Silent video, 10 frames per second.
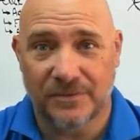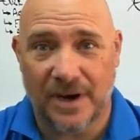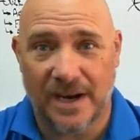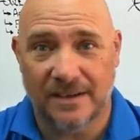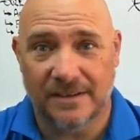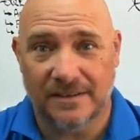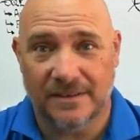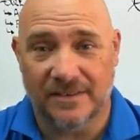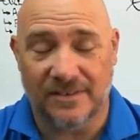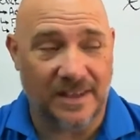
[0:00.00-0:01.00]
Right?
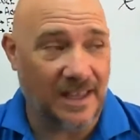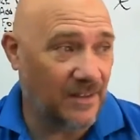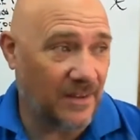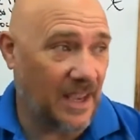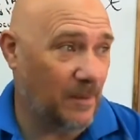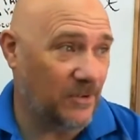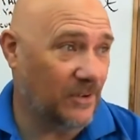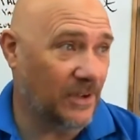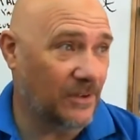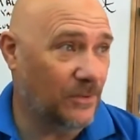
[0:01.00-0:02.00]
Because at the end of the day, I'm
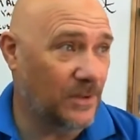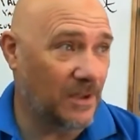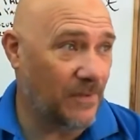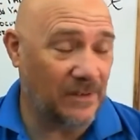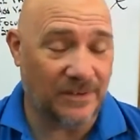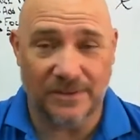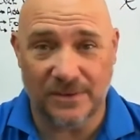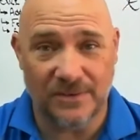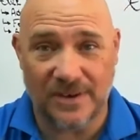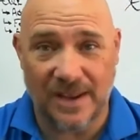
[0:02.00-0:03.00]
still going to do the event on
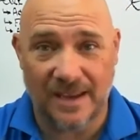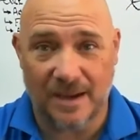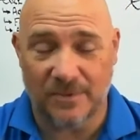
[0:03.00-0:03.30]
Thursday.